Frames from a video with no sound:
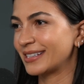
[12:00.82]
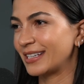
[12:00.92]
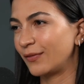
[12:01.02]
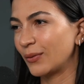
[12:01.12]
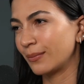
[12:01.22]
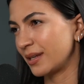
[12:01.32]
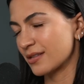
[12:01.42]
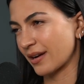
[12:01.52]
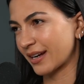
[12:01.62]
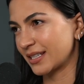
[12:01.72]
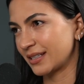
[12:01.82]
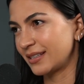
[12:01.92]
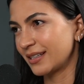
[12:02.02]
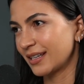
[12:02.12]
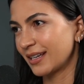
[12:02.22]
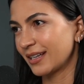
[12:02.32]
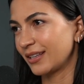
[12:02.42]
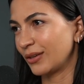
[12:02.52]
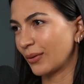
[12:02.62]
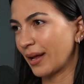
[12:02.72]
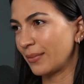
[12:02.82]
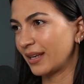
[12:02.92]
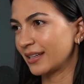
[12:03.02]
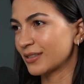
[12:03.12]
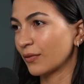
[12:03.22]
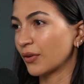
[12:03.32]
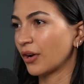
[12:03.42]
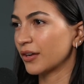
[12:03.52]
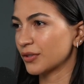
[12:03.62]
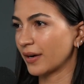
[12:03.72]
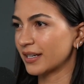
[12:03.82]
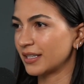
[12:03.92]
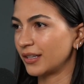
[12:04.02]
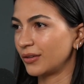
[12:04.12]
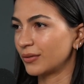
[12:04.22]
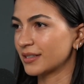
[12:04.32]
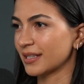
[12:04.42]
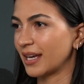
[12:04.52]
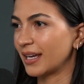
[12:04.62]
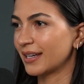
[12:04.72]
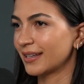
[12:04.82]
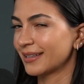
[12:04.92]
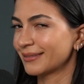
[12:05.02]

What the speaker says: to see if you can be directed. You know what I mean? And so if they're not directing you, it's like,